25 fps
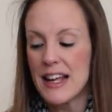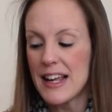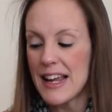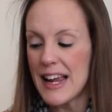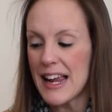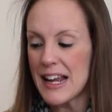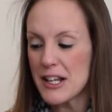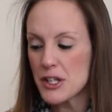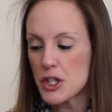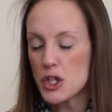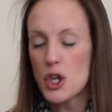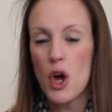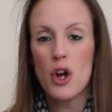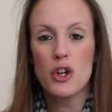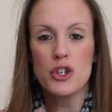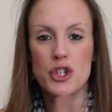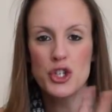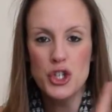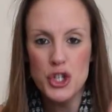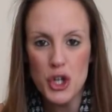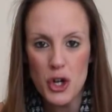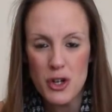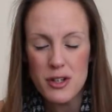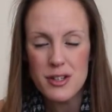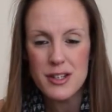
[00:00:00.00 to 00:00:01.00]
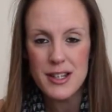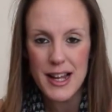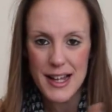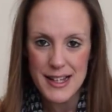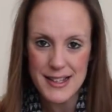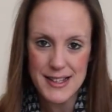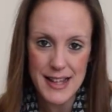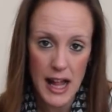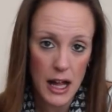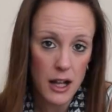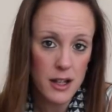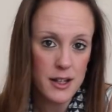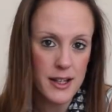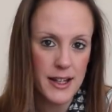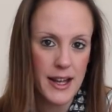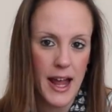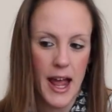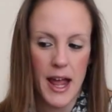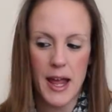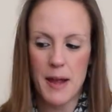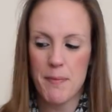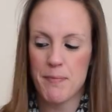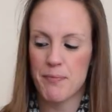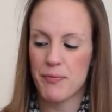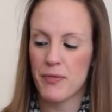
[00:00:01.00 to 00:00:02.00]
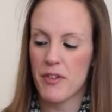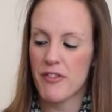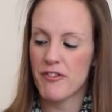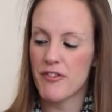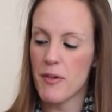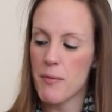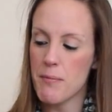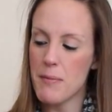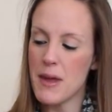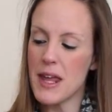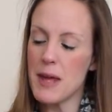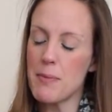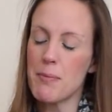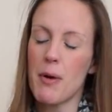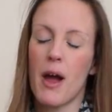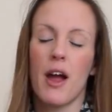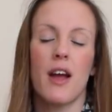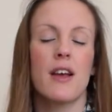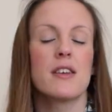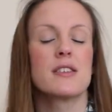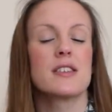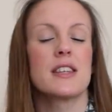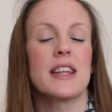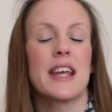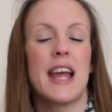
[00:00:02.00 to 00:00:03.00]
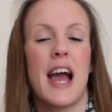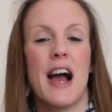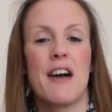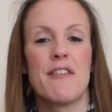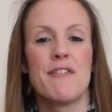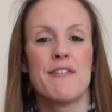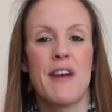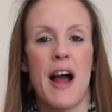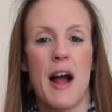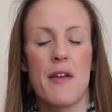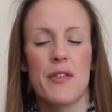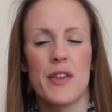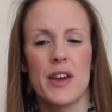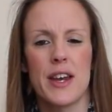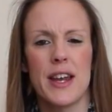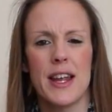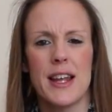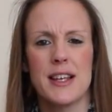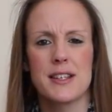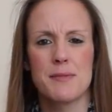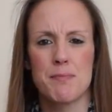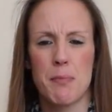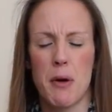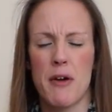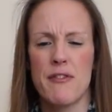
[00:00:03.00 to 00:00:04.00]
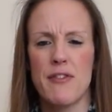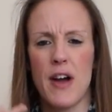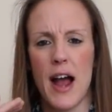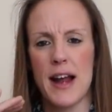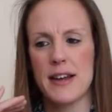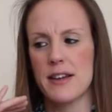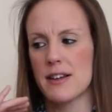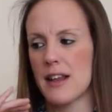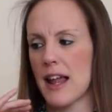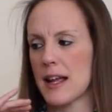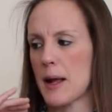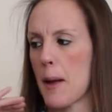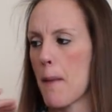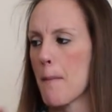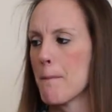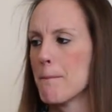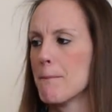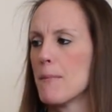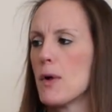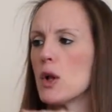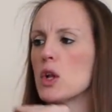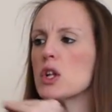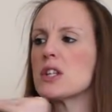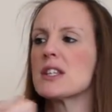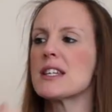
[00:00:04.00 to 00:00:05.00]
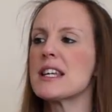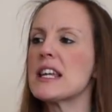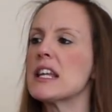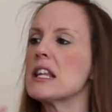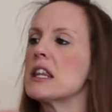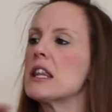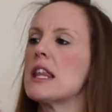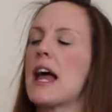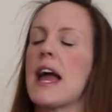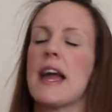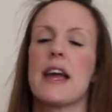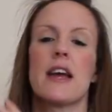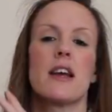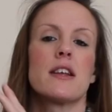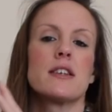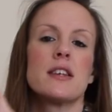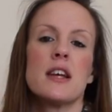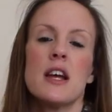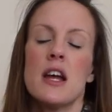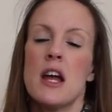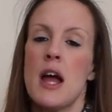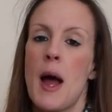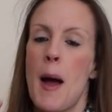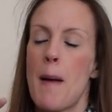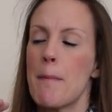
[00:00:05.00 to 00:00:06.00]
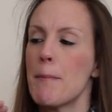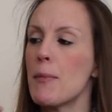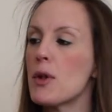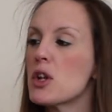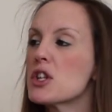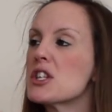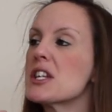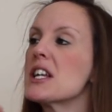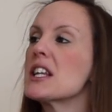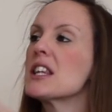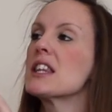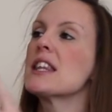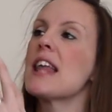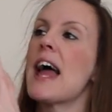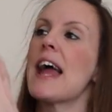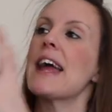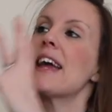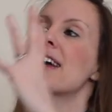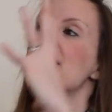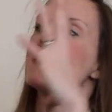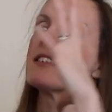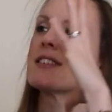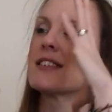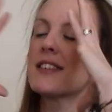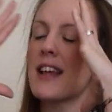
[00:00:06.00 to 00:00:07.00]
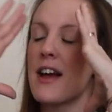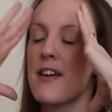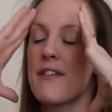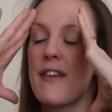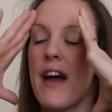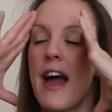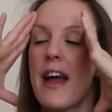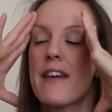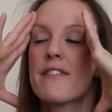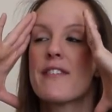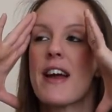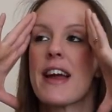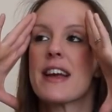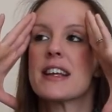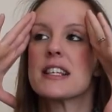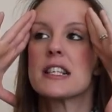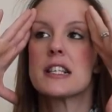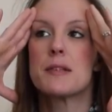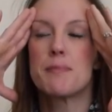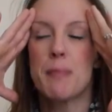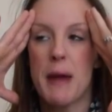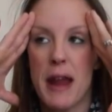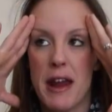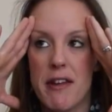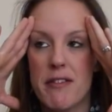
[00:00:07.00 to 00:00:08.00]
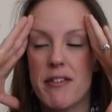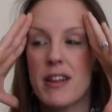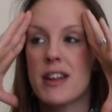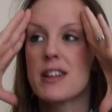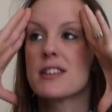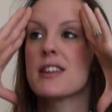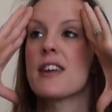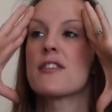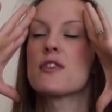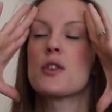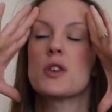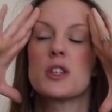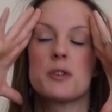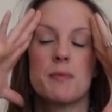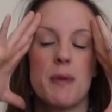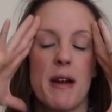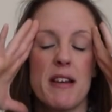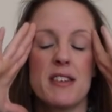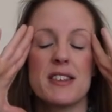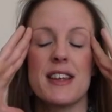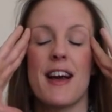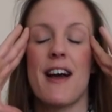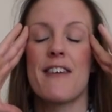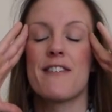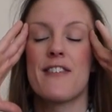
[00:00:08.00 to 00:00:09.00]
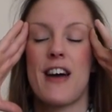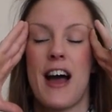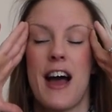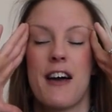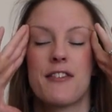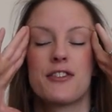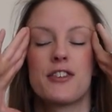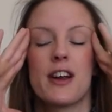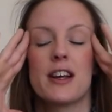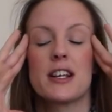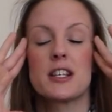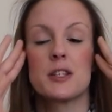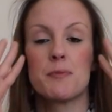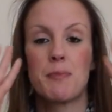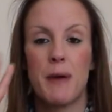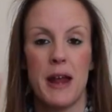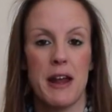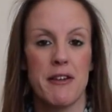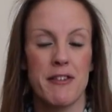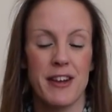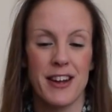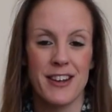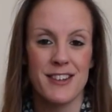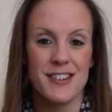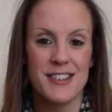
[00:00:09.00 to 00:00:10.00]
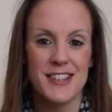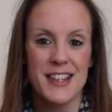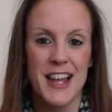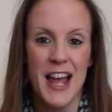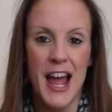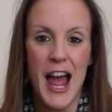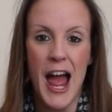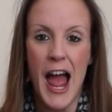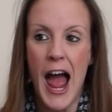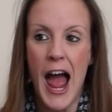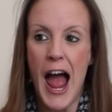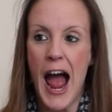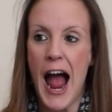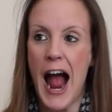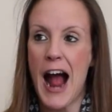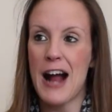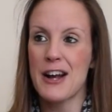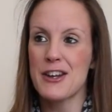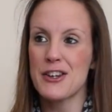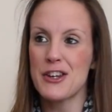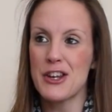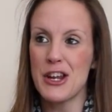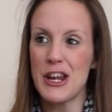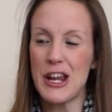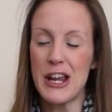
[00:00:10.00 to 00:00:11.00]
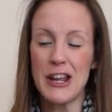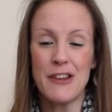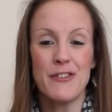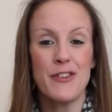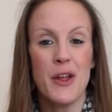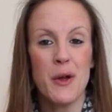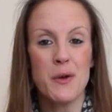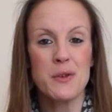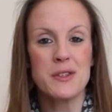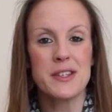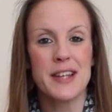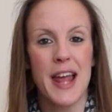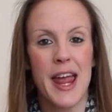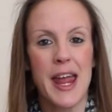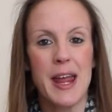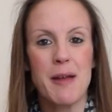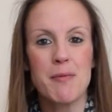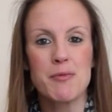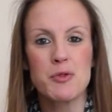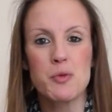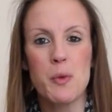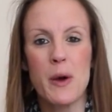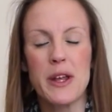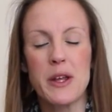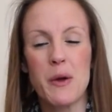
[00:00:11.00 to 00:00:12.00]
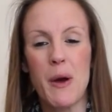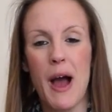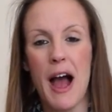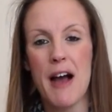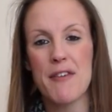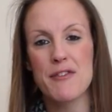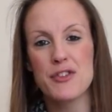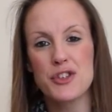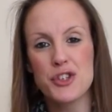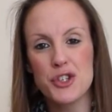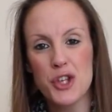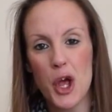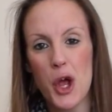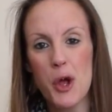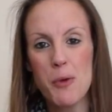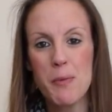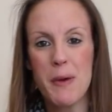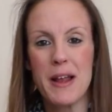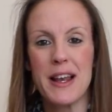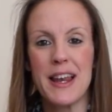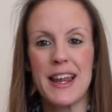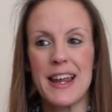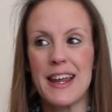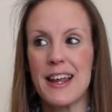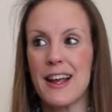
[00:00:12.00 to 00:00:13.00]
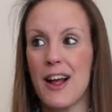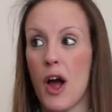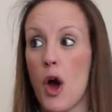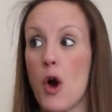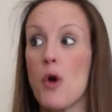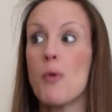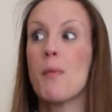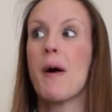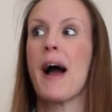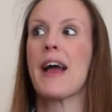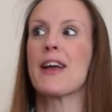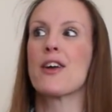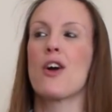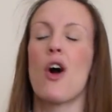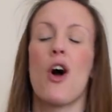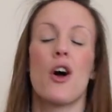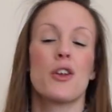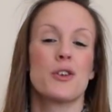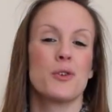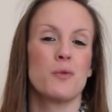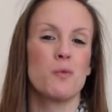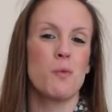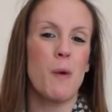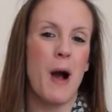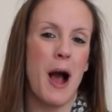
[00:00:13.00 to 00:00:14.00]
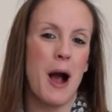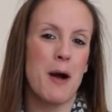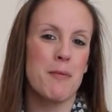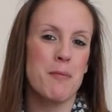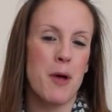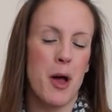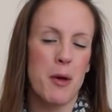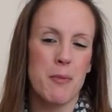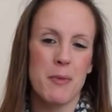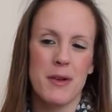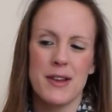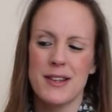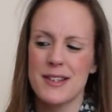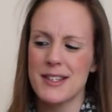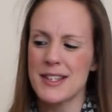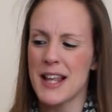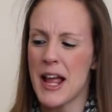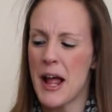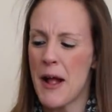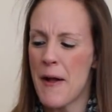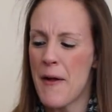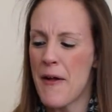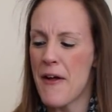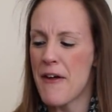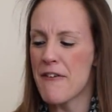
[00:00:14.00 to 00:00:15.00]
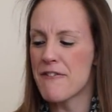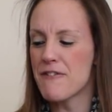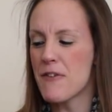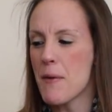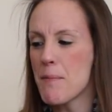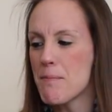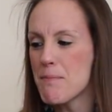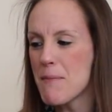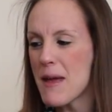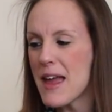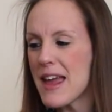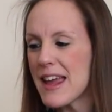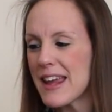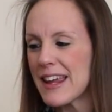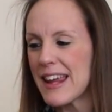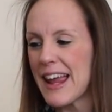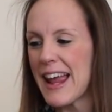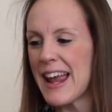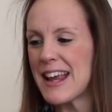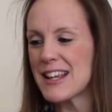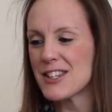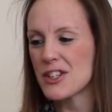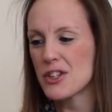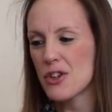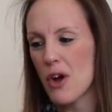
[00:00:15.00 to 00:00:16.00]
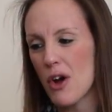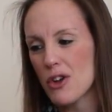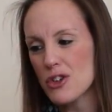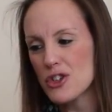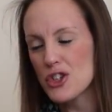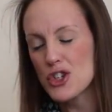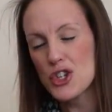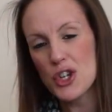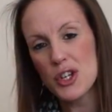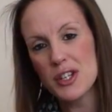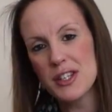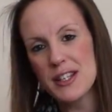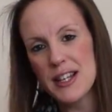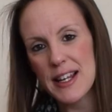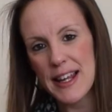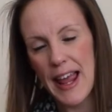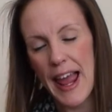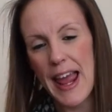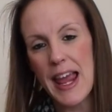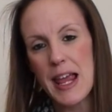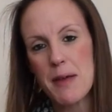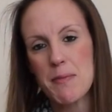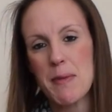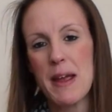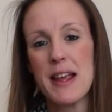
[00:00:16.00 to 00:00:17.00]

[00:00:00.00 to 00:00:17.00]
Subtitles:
It's not just a Zelda game. For me personally, I found that it is provided like a multi-layers of experience after experience after experience. And in those games where you have so many oh my god and wow moments, for me, it's not just a game.